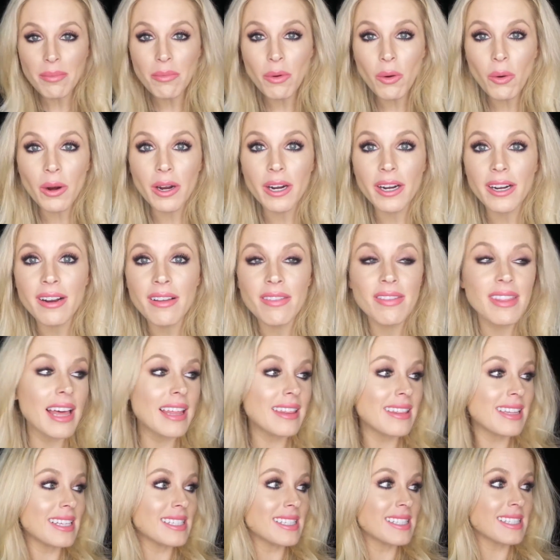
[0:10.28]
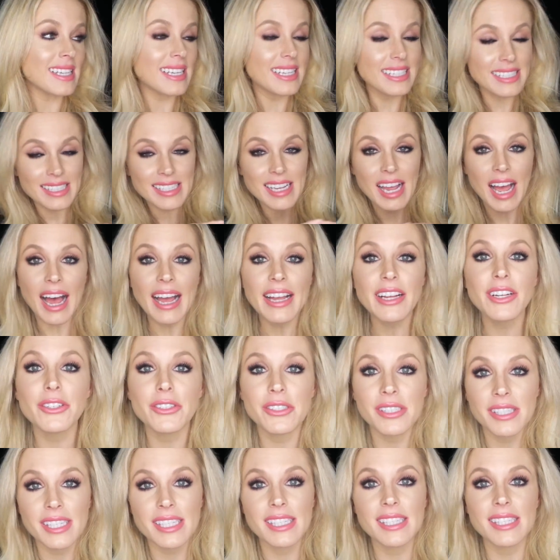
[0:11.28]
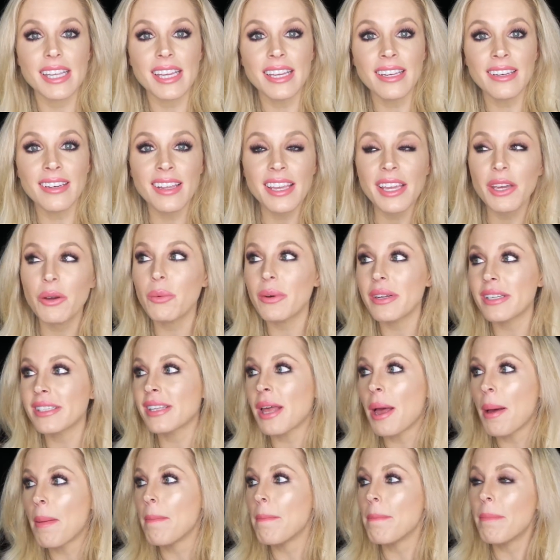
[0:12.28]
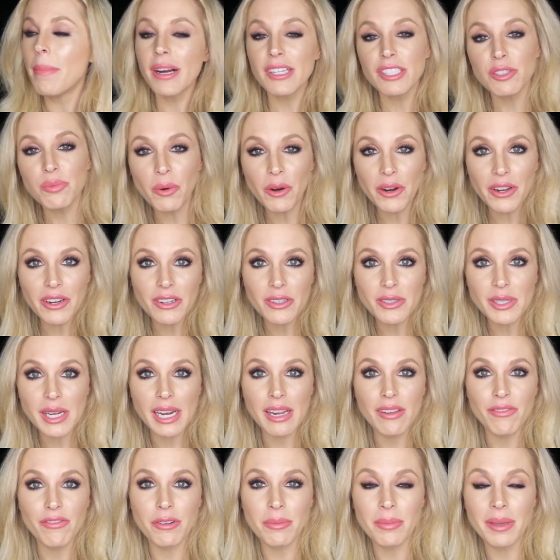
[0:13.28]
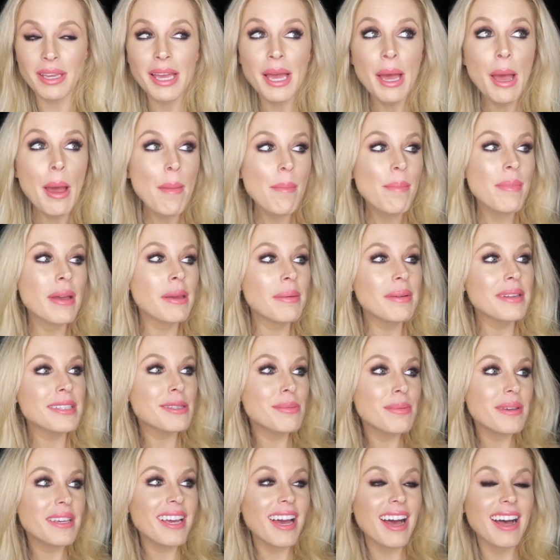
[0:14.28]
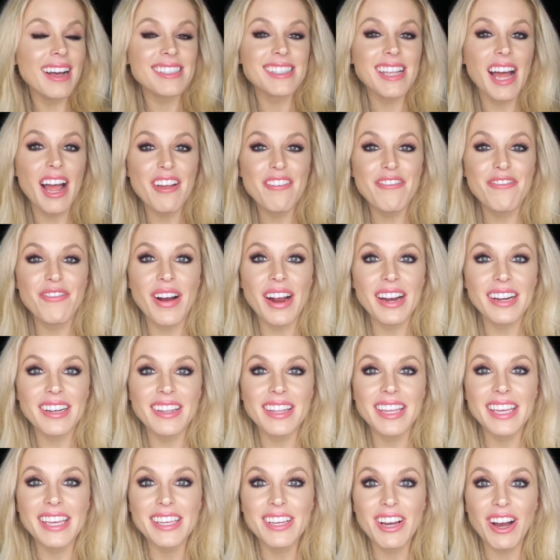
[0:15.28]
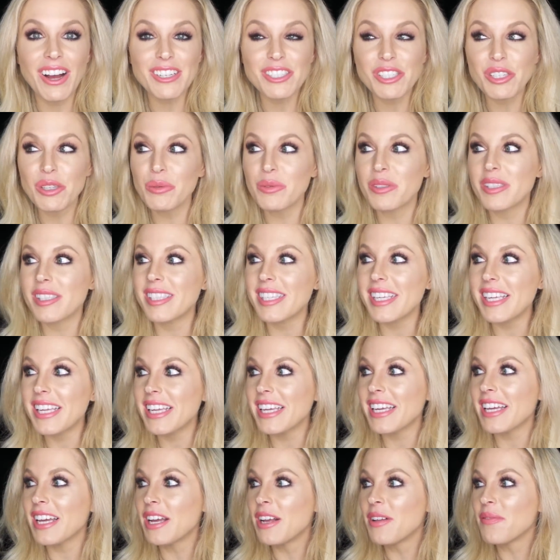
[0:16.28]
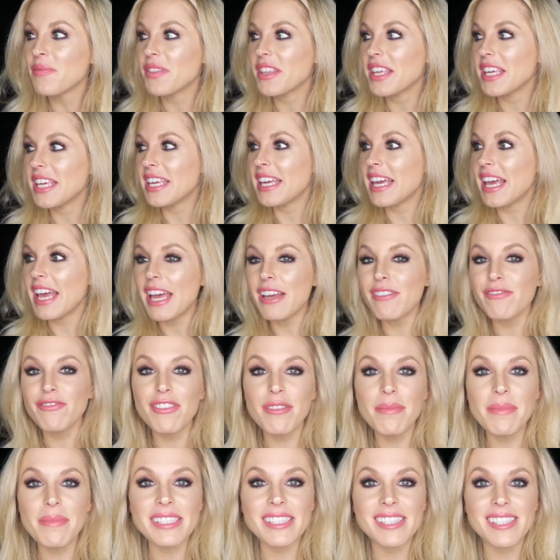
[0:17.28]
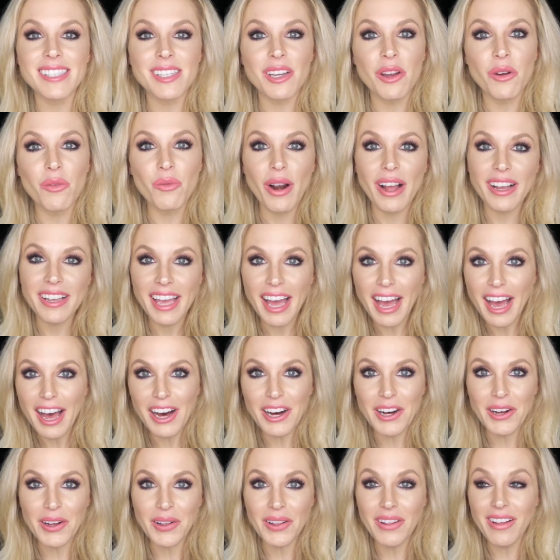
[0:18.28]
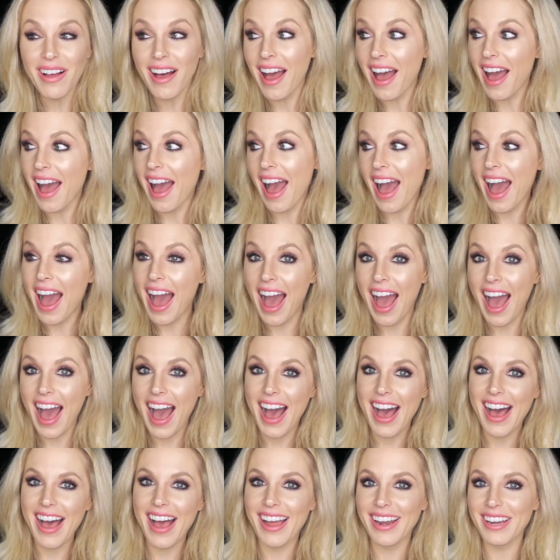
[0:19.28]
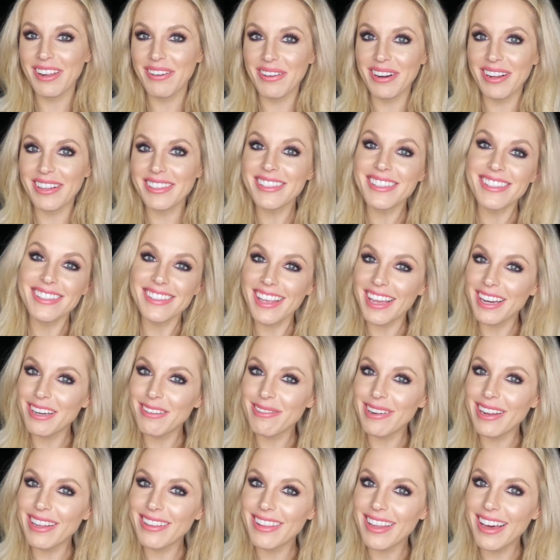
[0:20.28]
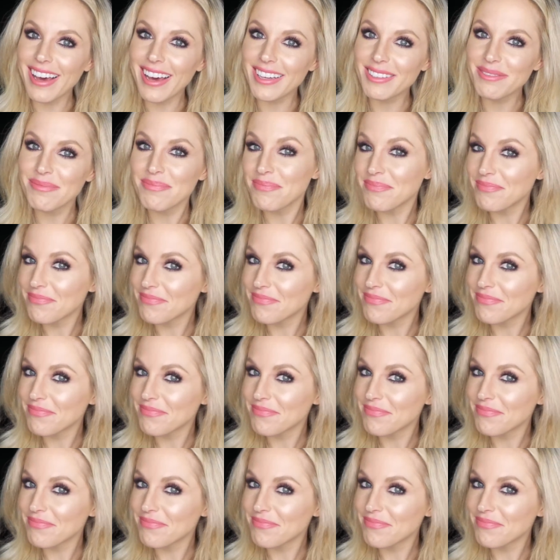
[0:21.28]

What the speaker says: more than this entire season. It was much more entertaining for me. Maybe it's because I finally got to see the infamous Raquel. Anyone else excited about that?